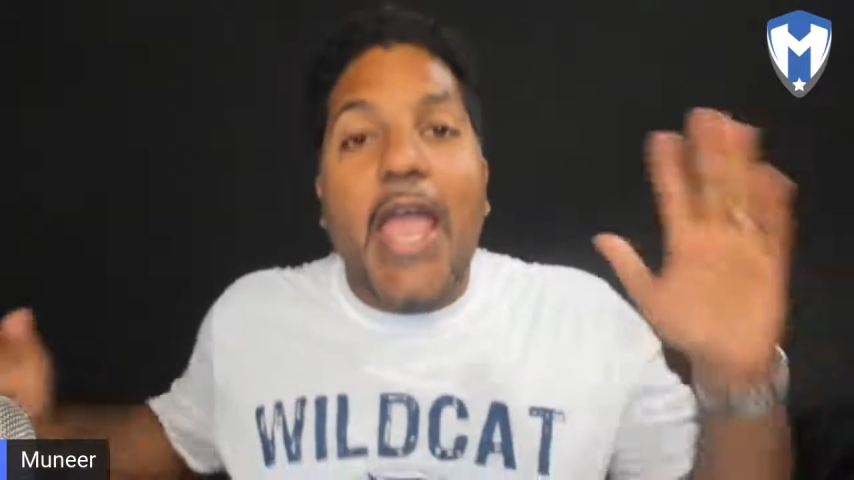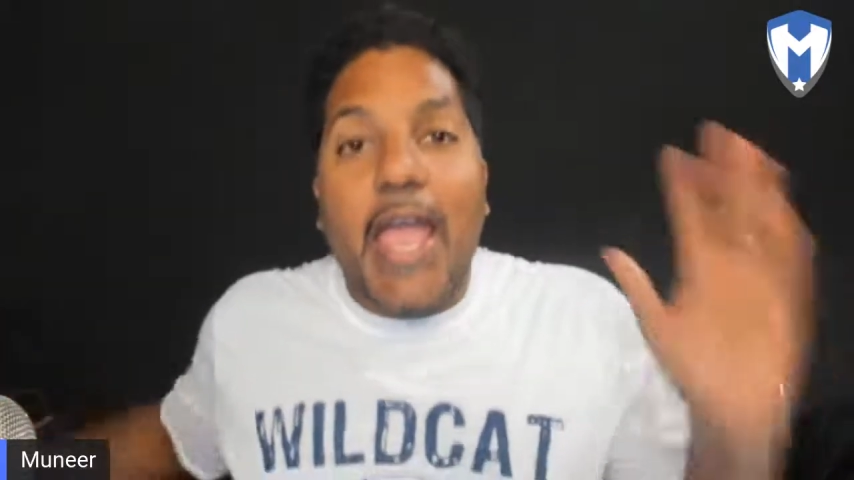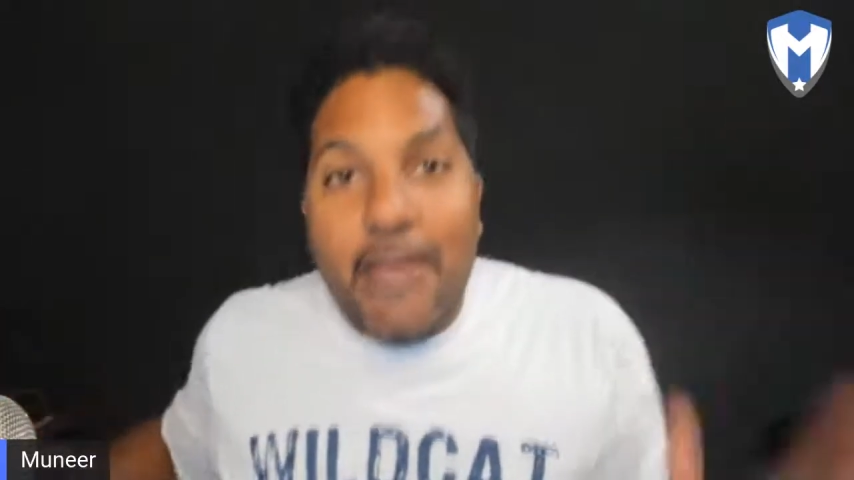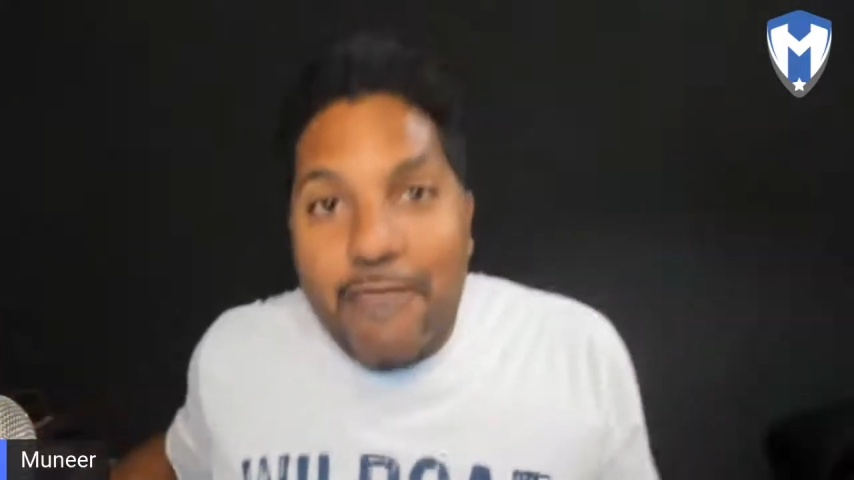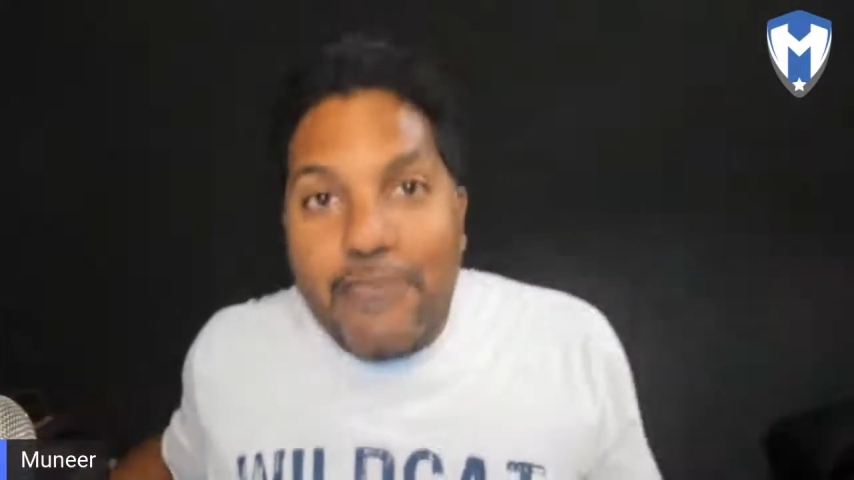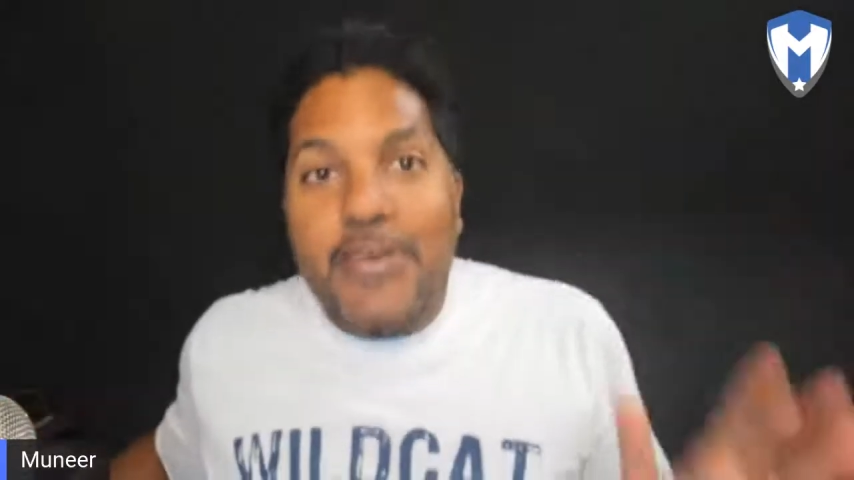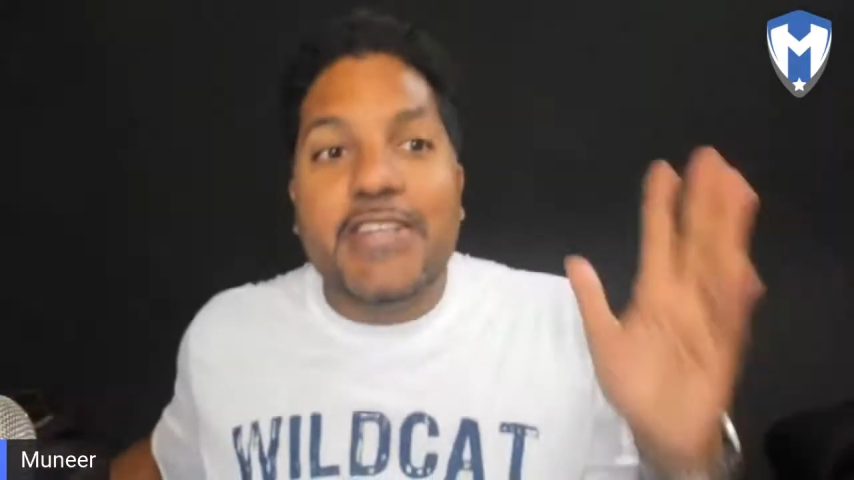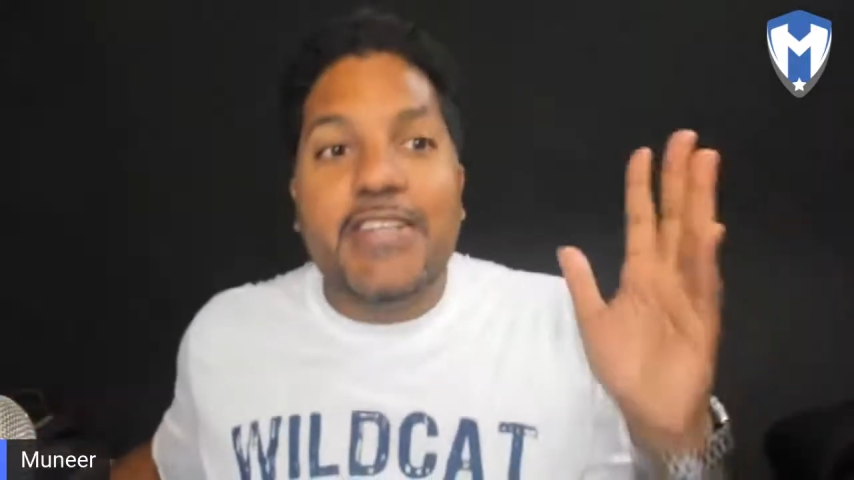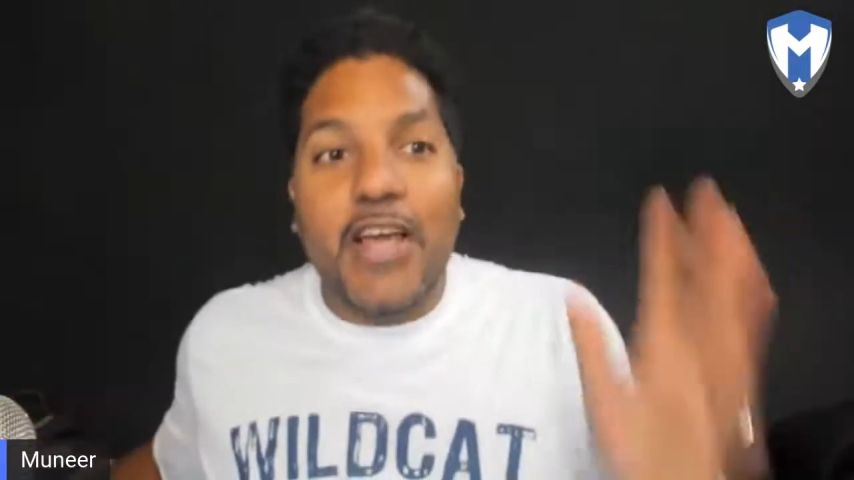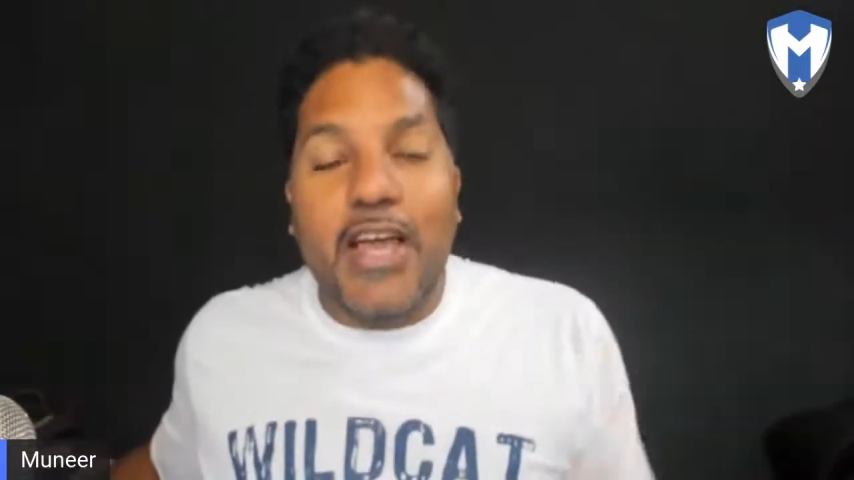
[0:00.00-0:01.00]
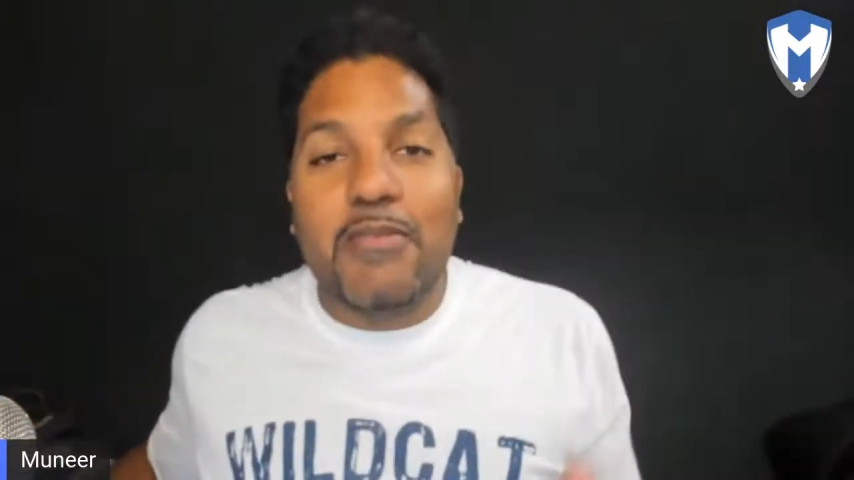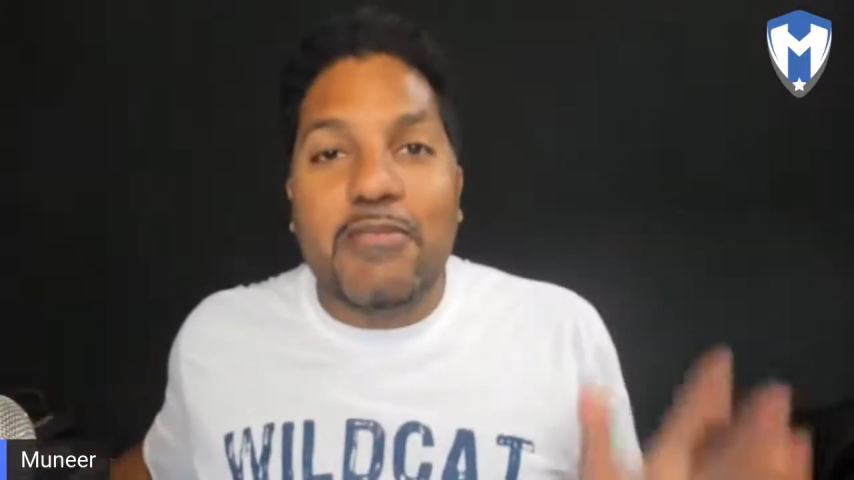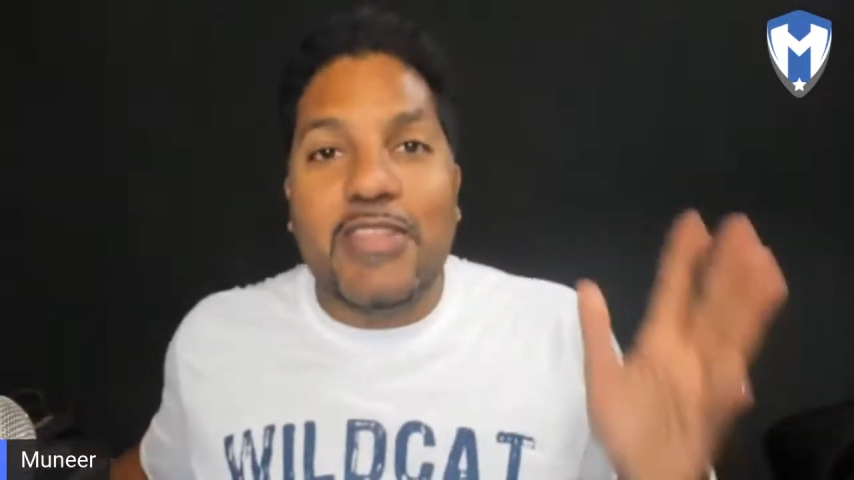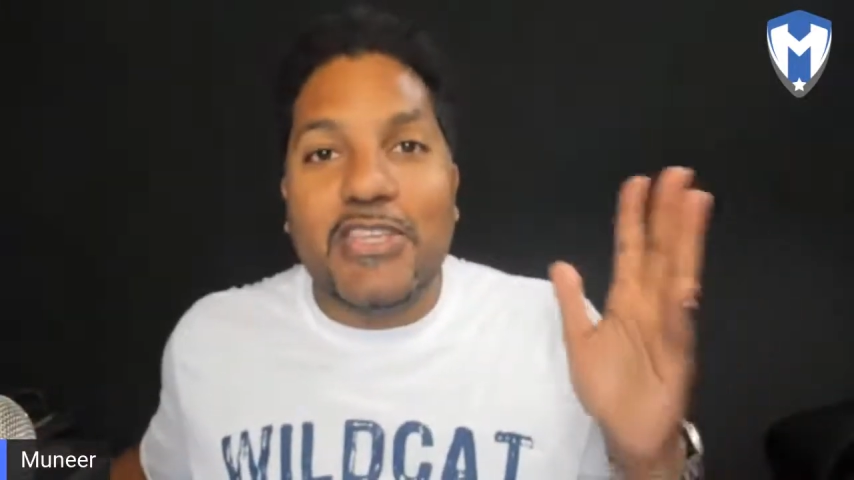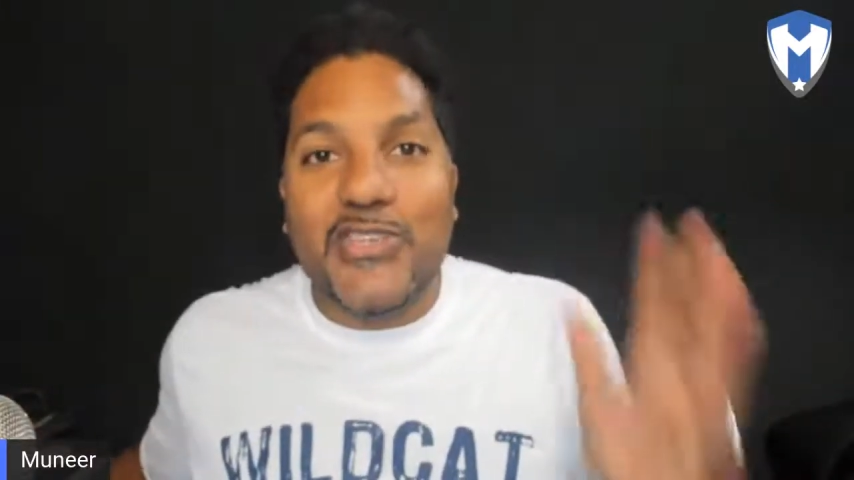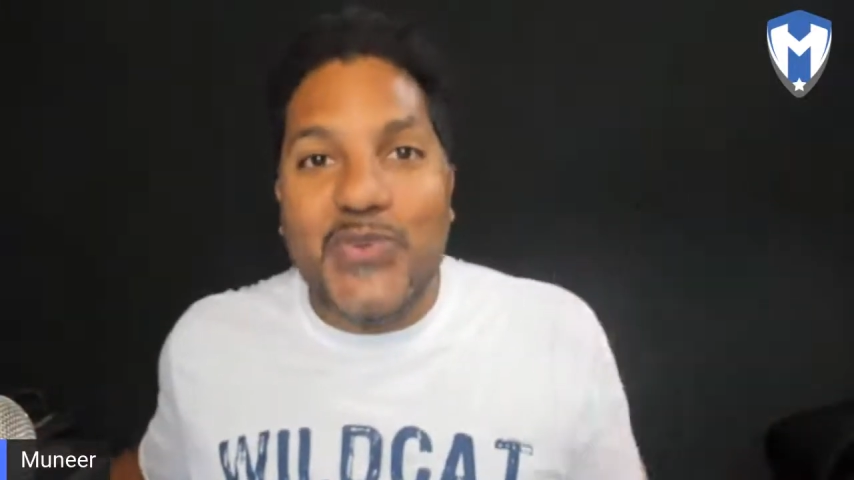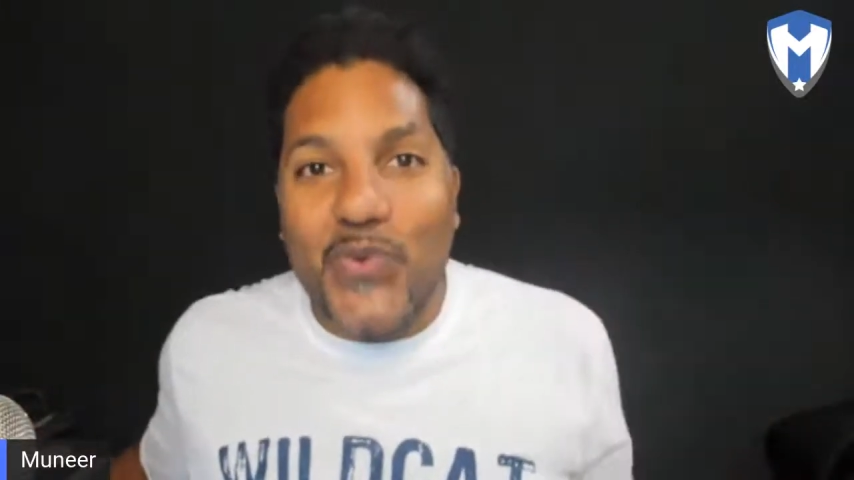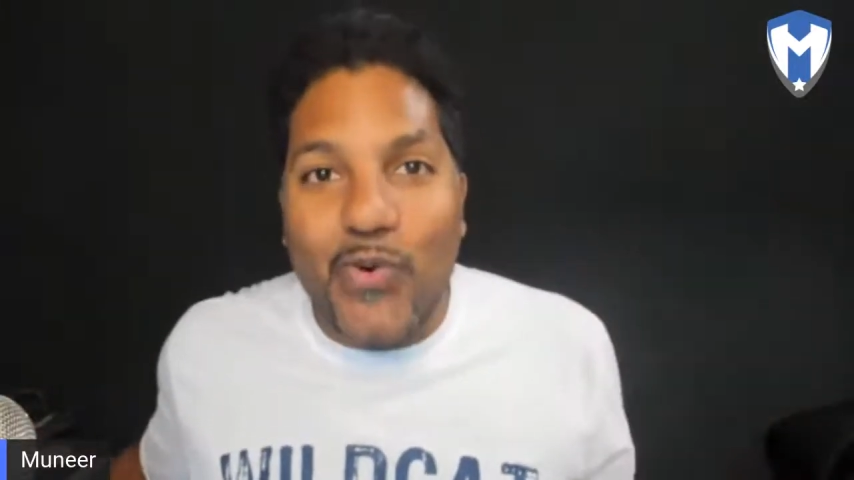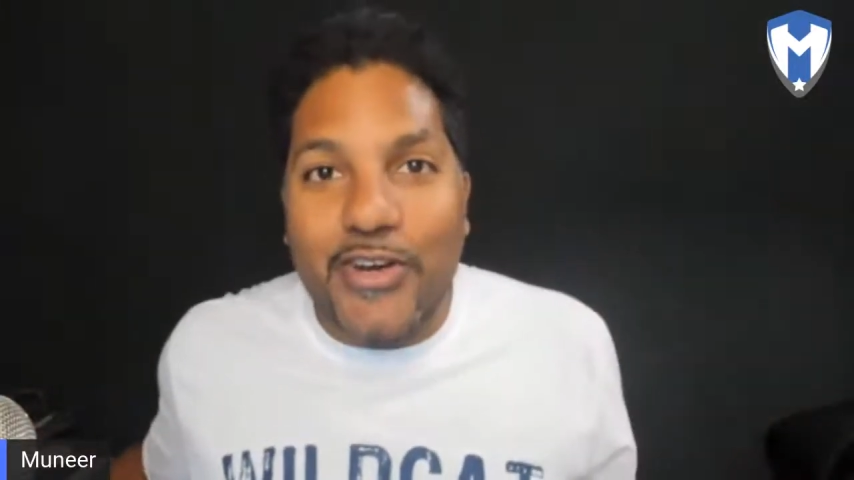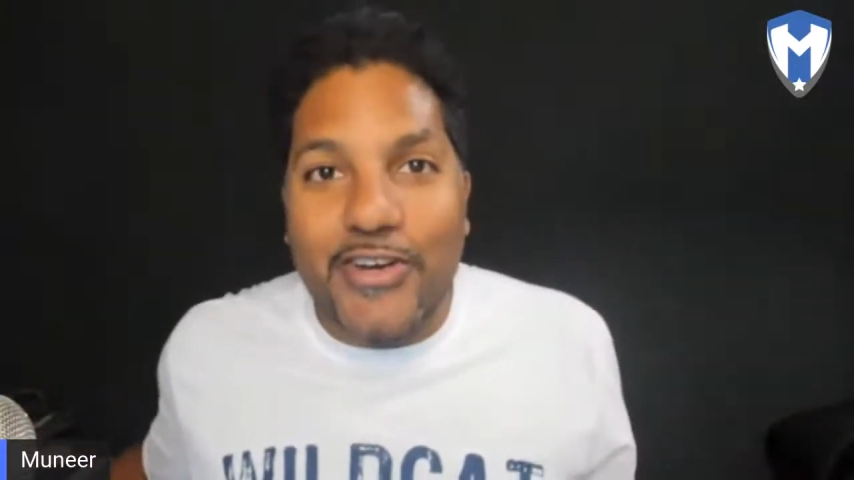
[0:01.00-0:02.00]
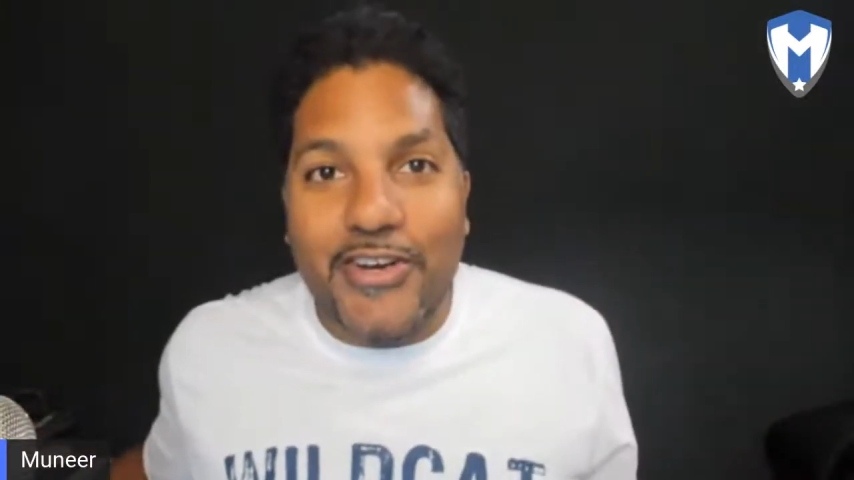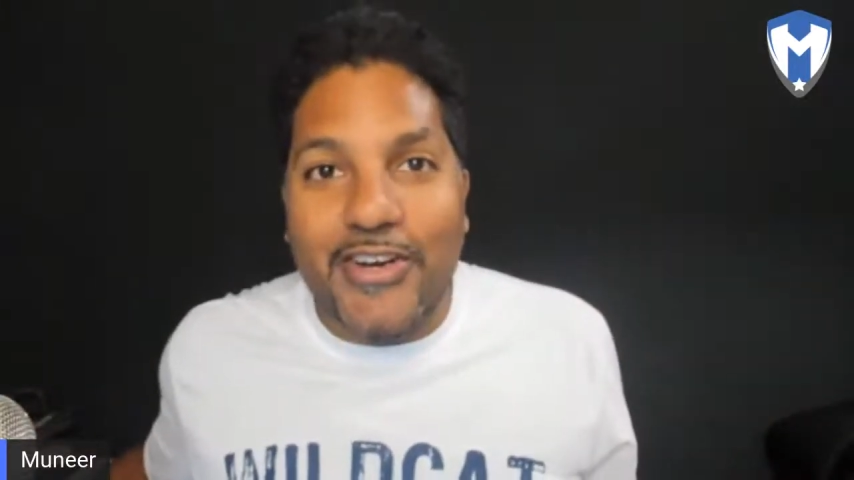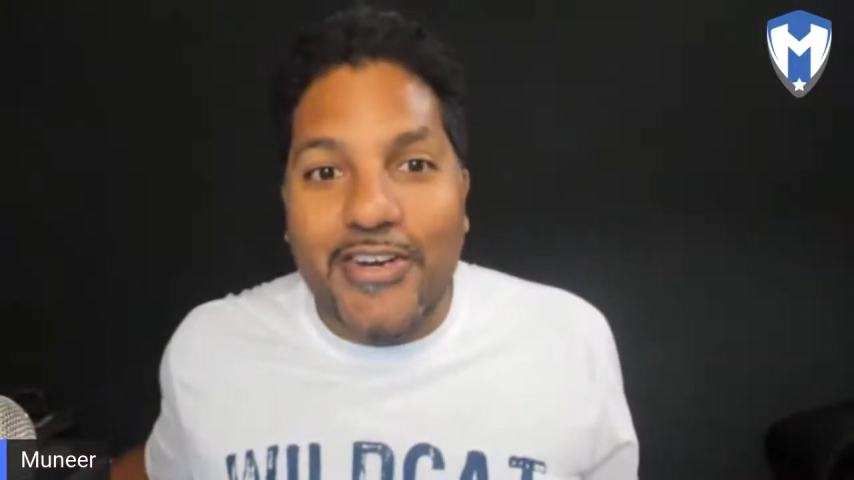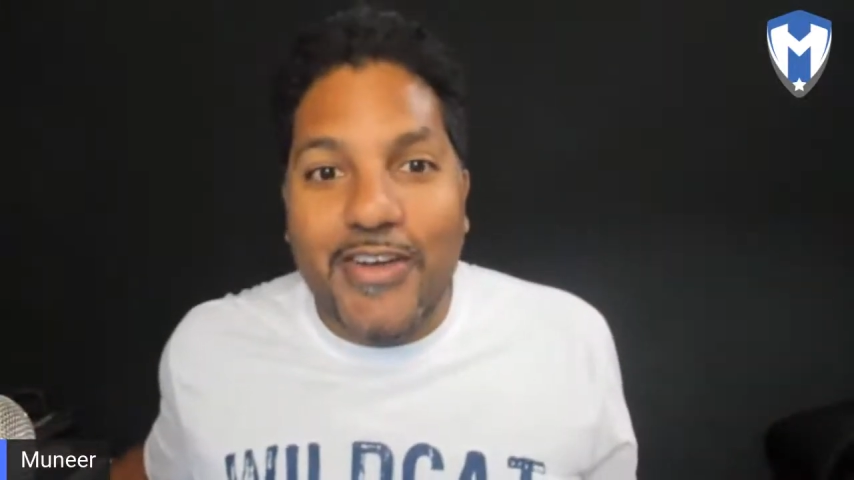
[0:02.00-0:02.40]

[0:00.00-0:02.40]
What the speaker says: every time that you order.